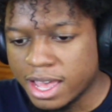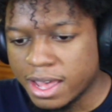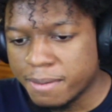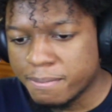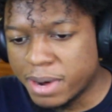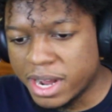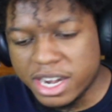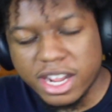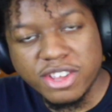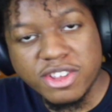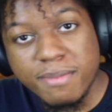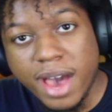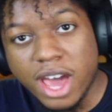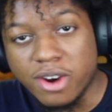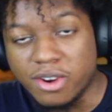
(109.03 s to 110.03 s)
But it
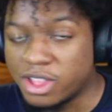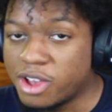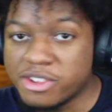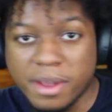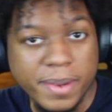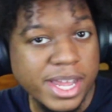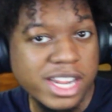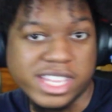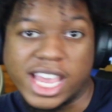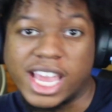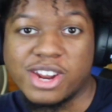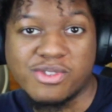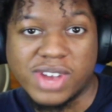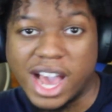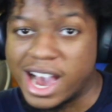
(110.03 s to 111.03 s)
doesn't matter. As long as I'm
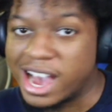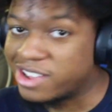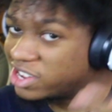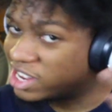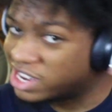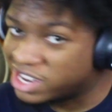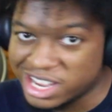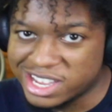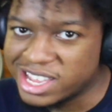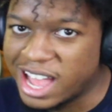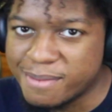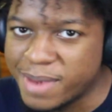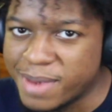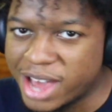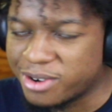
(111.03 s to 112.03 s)
entertaining you guys, it does
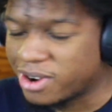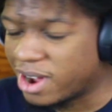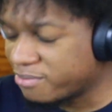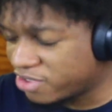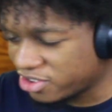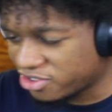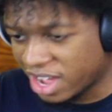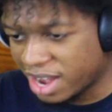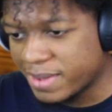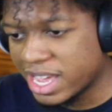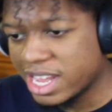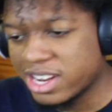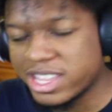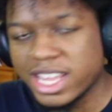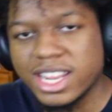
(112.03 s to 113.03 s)
not matter. I'm just trying to make
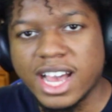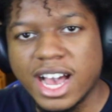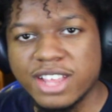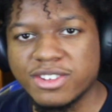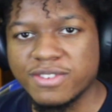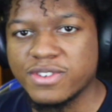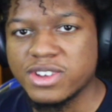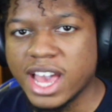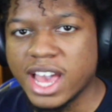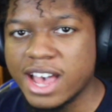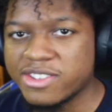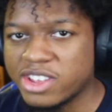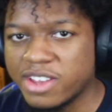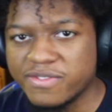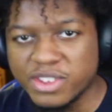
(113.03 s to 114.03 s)
entertaining content for you
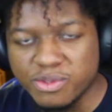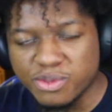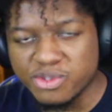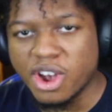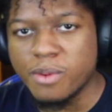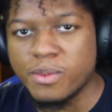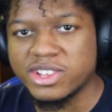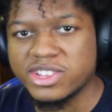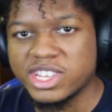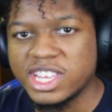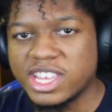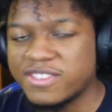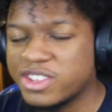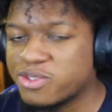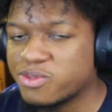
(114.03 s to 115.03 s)
guys. And if this is what y'all want to see,
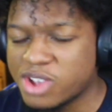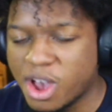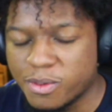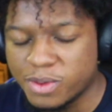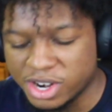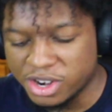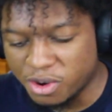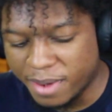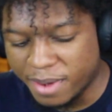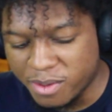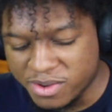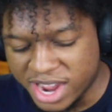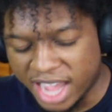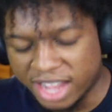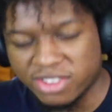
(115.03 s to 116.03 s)
if this is what y'all want to know my
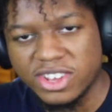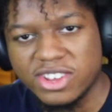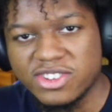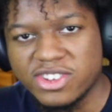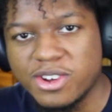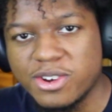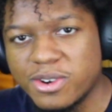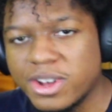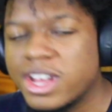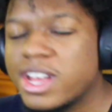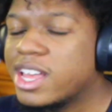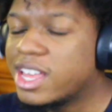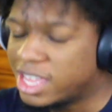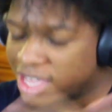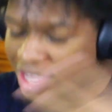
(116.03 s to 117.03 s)
reaction to this song,
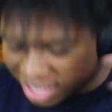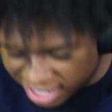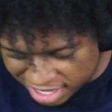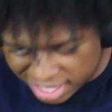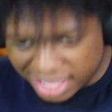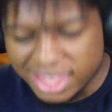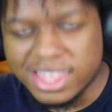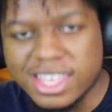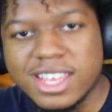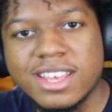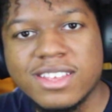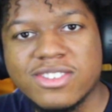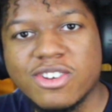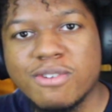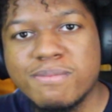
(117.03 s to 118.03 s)

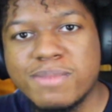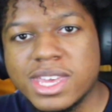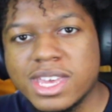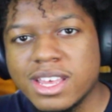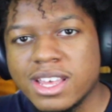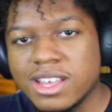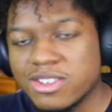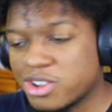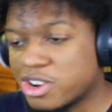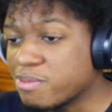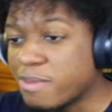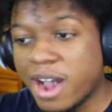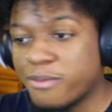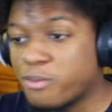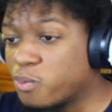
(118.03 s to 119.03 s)
then so be it. So this is
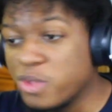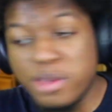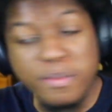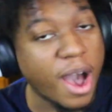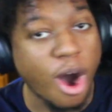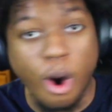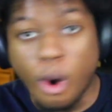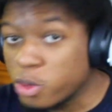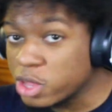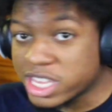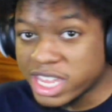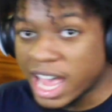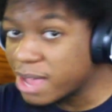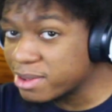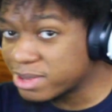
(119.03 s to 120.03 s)
my this is my only
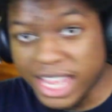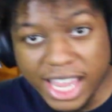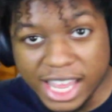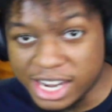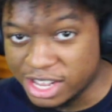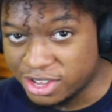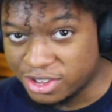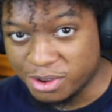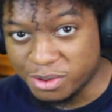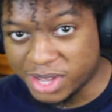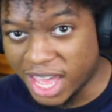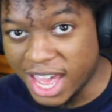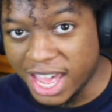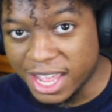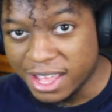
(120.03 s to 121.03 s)
time saying this,
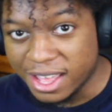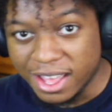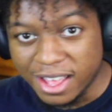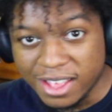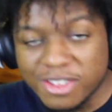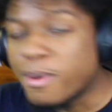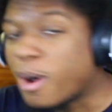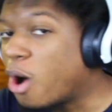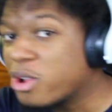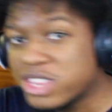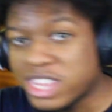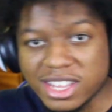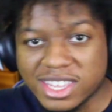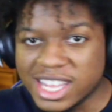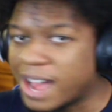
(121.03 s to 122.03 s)
okay? This is my only
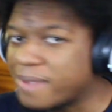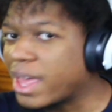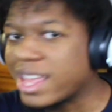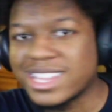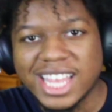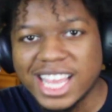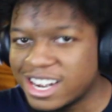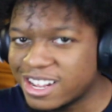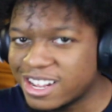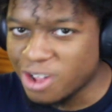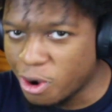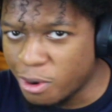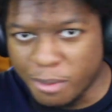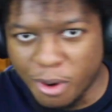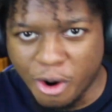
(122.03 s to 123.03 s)
time saying I'm not saying this
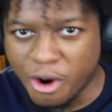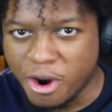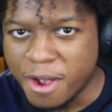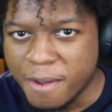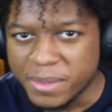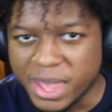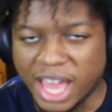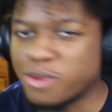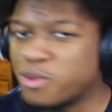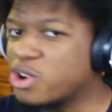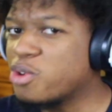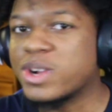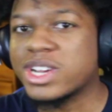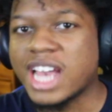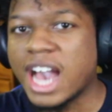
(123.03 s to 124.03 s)
more. I don't want
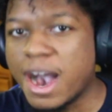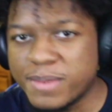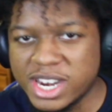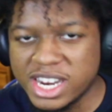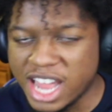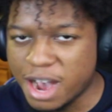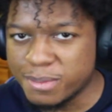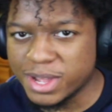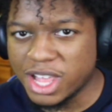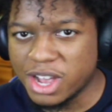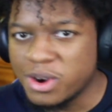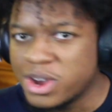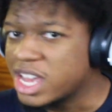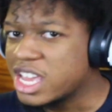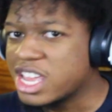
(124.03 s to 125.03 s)
no one commenting down
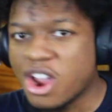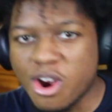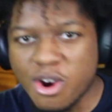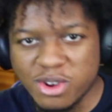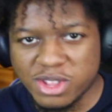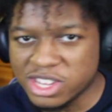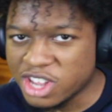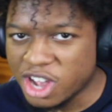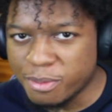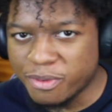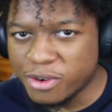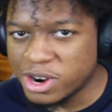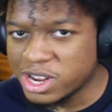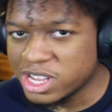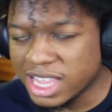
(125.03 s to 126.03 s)
below. He heard this song
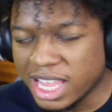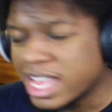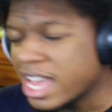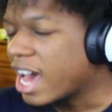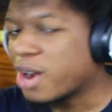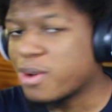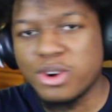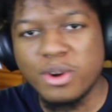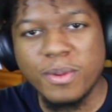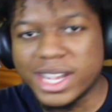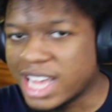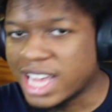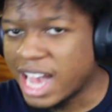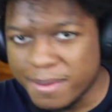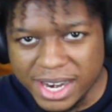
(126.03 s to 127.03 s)
before anything like I don't want no one
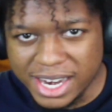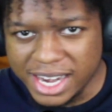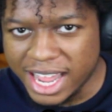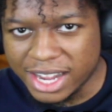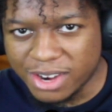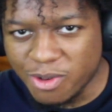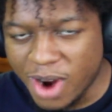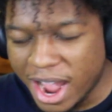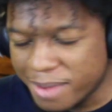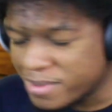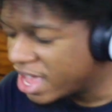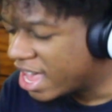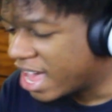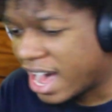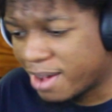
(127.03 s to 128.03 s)
commenting that crap.
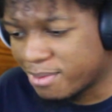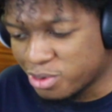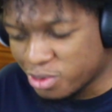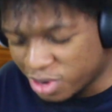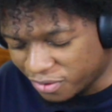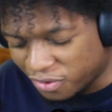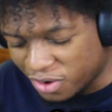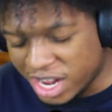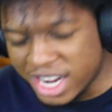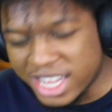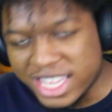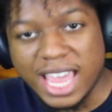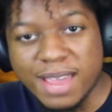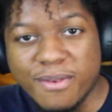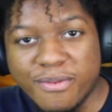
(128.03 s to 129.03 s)
I'm doing it for
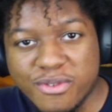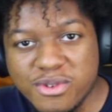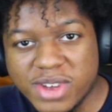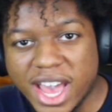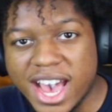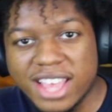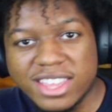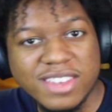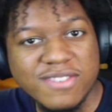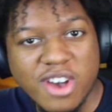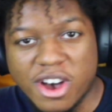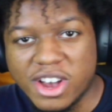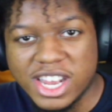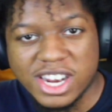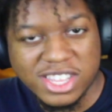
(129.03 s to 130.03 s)
entertainment for you guys, give
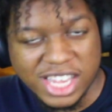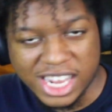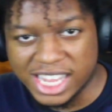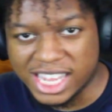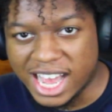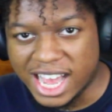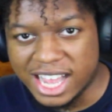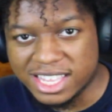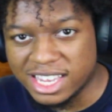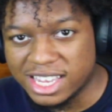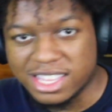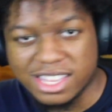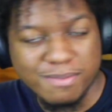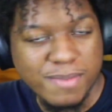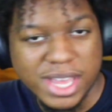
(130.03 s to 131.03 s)
y'all entertaining
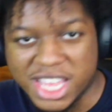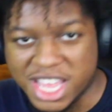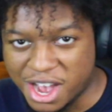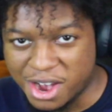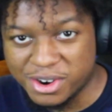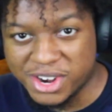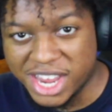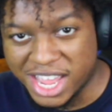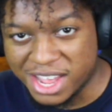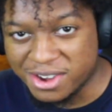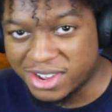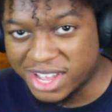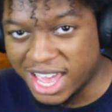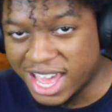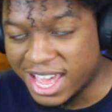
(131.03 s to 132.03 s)
content to make y'all day,
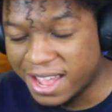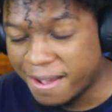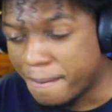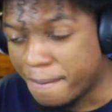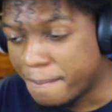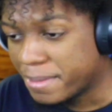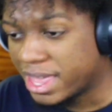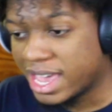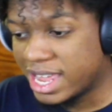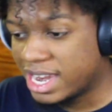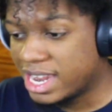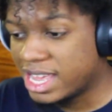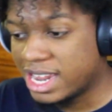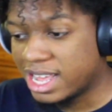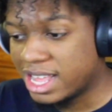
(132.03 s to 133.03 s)
okay? And
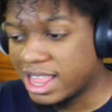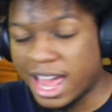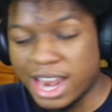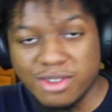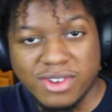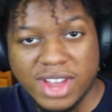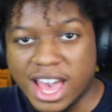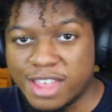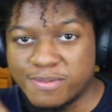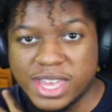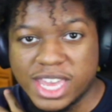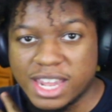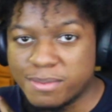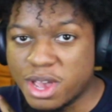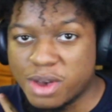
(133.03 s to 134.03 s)
and a lot of you guys be
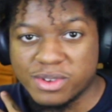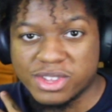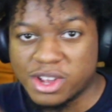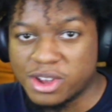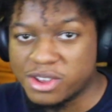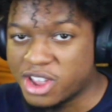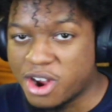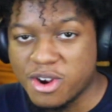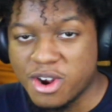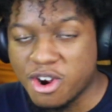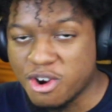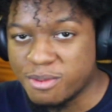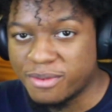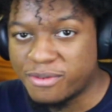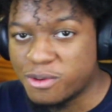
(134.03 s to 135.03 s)
hitting me up with songs I already
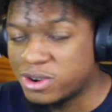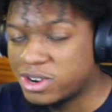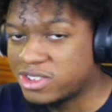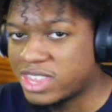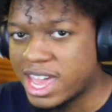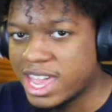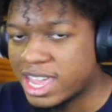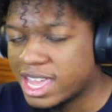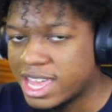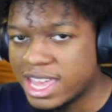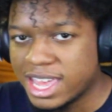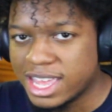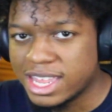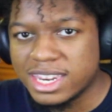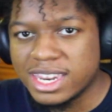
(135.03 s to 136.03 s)
heard before, and it's like
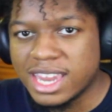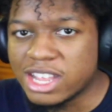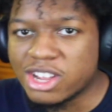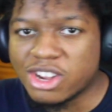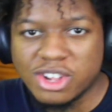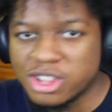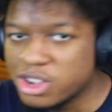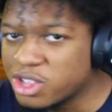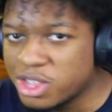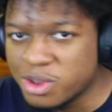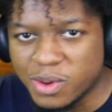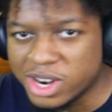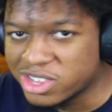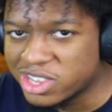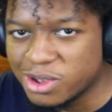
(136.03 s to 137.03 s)
they clearly
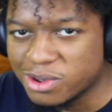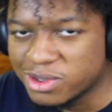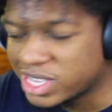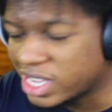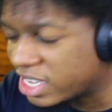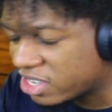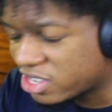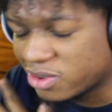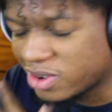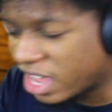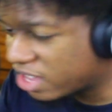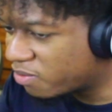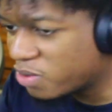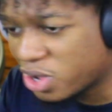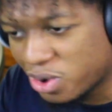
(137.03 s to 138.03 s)
want to still see it. So
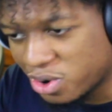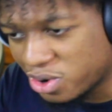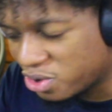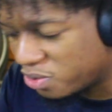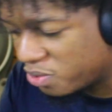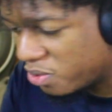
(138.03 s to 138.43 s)
that's what we're gonna do.